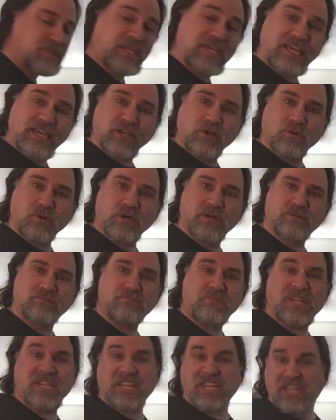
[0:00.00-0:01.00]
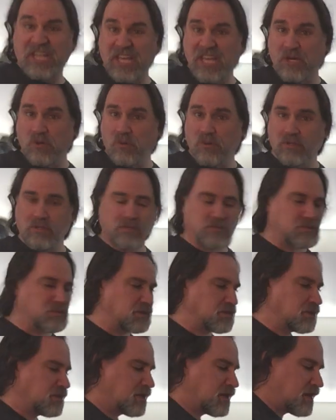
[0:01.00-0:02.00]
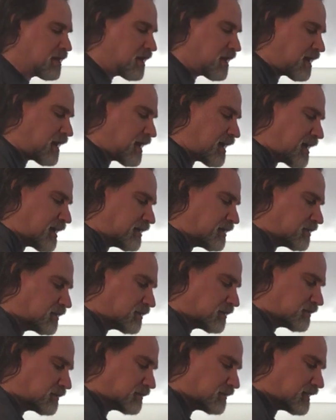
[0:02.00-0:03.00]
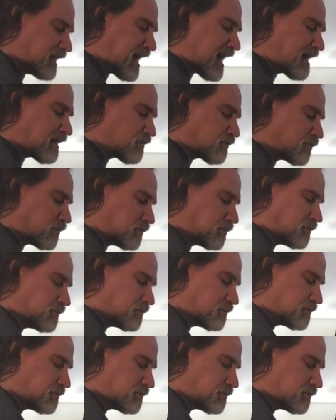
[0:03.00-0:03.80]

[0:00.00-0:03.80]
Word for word: Equa, meaning equal, and lateral.